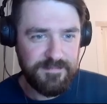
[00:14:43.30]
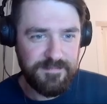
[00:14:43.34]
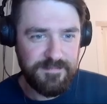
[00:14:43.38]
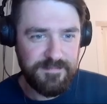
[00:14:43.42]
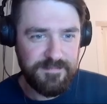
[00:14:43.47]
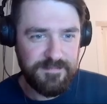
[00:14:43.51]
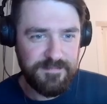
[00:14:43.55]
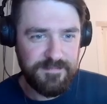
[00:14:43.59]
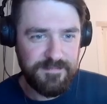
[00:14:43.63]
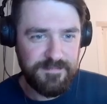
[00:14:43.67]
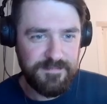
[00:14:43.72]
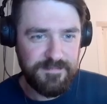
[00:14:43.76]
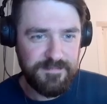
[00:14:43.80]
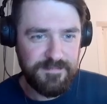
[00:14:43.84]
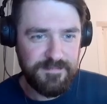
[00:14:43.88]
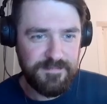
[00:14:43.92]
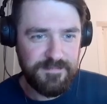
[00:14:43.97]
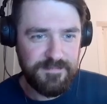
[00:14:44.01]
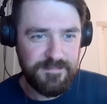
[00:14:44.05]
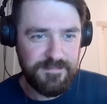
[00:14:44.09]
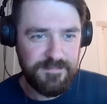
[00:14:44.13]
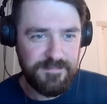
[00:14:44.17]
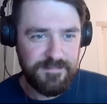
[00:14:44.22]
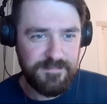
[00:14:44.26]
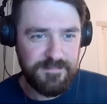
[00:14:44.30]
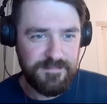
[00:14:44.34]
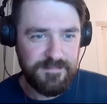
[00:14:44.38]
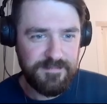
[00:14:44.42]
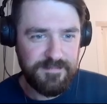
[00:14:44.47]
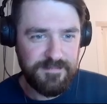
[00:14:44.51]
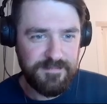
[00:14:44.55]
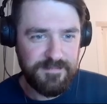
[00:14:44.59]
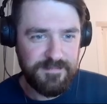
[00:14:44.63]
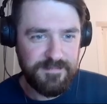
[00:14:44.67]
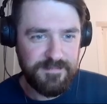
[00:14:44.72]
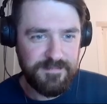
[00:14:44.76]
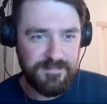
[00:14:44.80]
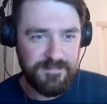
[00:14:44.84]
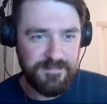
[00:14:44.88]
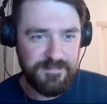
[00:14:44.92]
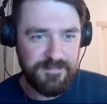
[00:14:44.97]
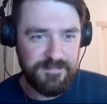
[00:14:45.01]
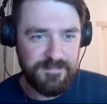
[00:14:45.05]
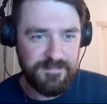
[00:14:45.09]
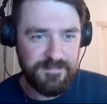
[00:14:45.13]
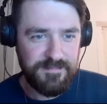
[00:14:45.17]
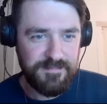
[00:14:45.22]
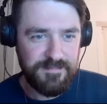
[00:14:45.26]

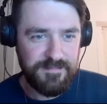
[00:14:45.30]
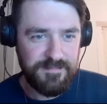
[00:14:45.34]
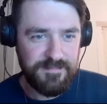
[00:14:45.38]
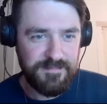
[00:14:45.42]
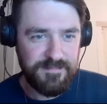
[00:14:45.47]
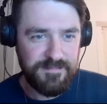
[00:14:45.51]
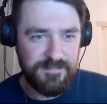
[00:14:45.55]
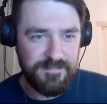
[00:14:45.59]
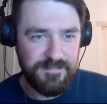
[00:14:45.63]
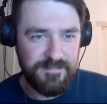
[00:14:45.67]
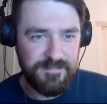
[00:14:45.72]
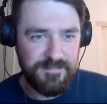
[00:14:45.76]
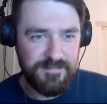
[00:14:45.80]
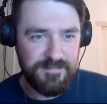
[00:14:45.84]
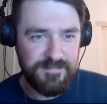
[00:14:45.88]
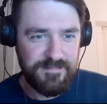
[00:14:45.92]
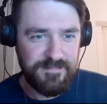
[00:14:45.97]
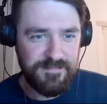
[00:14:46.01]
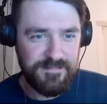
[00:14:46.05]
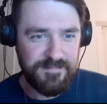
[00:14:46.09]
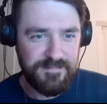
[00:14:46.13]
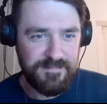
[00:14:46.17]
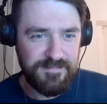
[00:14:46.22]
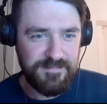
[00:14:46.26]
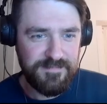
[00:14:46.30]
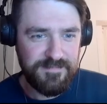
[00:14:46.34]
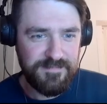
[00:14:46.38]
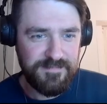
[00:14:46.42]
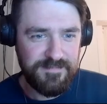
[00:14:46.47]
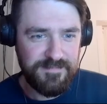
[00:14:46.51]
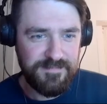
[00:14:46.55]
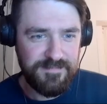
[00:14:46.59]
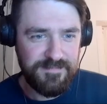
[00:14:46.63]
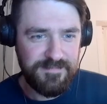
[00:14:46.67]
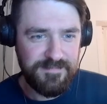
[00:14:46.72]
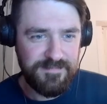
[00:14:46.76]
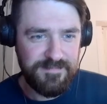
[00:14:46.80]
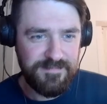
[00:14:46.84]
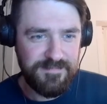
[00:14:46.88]
The person shown says nothing.